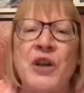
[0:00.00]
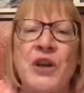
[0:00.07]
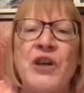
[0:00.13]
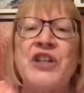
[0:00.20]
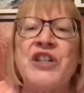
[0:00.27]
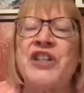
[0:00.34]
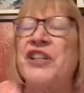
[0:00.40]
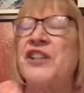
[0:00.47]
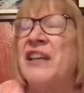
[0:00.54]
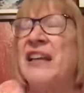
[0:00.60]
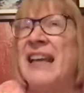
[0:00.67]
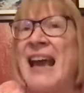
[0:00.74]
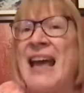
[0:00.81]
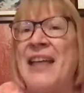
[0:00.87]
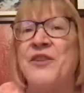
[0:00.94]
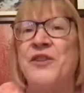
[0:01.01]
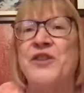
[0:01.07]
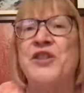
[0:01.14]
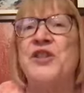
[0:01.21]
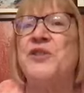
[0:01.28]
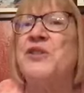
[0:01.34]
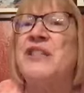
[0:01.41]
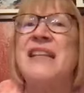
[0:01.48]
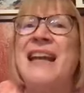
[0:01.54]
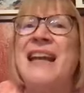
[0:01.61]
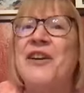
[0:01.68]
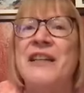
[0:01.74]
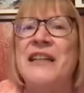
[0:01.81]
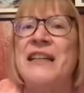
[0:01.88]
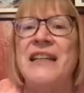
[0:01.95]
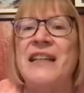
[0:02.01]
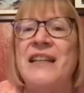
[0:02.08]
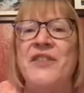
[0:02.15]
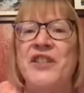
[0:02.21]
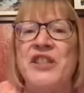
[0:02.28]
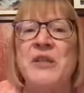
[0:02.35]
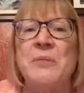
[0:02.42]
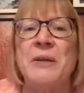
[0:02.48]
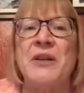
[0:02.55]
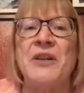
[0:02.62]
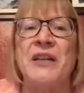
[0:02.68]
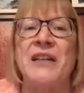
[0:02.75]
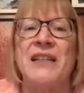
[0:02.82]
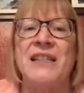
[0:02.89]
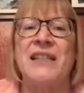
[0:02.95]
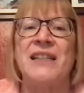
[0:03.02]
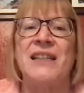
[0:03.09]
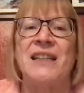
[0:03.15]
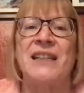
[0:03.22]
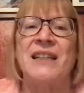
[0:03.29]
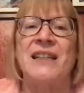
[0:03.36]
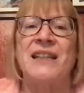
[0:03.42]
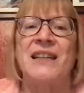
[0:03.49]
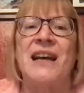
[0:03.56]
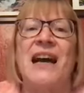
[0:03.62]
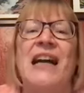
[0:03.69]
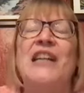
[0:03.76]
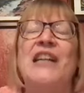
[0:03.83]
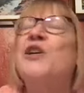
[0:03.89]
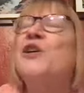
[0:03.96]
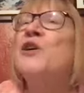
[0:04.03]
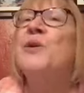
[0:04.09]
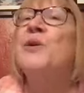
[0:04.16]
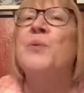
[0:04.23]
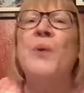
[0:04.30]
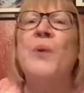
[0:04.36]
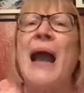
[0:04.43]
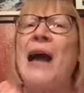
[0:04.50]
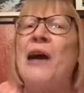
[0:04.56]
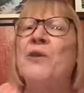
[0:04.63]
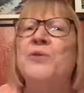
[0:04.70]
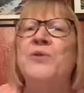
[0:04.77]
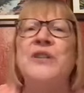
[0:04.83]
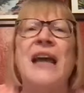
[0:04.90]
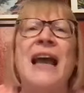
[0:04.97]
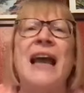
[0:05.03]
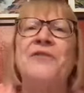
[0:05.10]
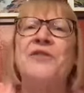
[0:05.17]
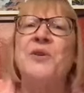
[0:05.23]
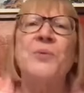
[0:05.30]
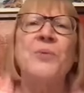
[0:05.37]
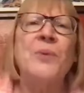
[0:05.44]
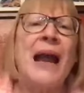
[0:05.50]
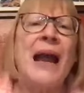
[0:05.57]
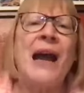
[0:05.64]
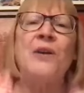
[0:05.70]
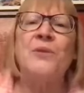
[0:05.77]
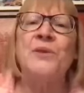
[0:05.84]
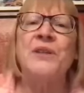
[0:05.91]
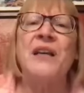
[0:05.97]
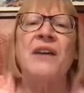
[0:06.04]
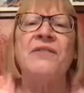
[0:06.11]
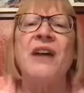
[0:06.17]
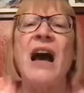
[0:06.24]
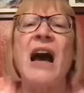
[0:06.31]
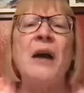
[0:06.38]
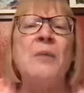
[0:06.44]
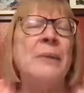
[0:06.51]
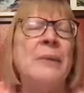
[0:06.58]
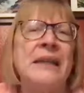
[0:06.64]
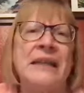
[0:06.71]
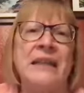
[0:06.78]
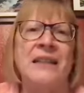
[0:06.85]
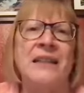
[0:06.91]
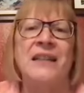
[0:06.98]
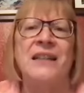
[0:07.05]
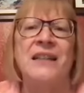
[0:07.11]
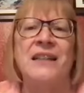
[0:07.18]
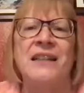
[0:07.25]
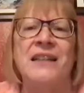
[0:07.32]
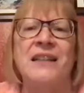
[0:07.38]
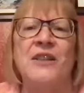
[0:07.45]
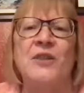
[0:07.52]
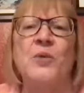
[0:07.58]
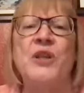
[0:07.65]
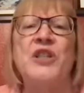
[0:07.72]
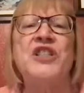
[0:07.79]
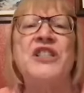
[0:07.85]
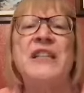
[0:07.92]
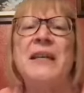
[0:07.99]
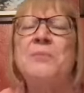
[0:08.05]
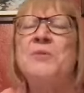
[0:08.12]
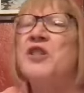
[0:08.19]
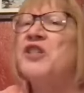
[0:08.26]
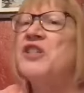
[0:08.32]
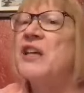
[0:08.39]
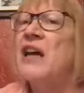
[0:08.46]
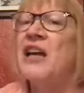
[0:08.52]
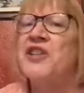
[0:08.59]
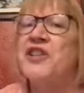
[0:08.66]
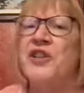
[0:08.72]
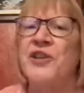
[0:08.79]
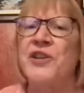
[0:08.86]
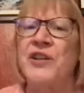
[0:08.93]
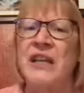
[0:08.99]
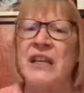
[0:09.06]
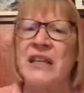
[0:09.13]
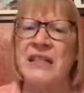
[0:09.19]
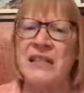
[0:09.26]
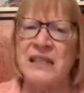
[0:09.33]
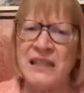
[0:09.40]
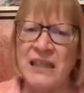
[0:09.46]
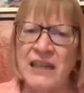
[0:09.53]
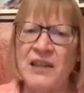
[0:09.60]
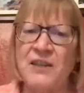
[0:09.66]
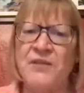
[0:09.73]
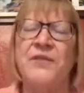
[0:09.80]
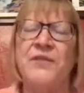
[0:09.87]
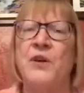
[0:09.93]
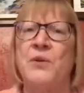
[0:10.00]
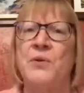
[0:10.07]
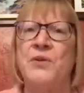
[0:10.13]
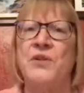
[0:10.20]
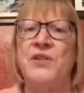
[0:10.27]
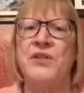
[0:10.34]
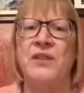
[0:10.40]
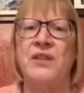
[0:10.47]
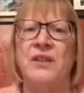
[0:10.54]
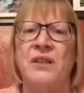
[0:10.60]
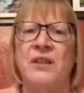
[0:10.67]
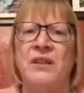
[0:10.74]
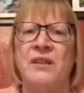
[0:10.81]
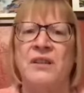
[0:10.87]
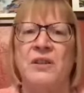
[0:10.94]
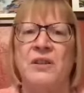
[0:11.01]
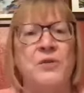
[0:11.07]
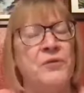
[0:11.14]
urged the gathered to tarry in the Spirit, I heard round after round of humming, which seemed to usher seated folks who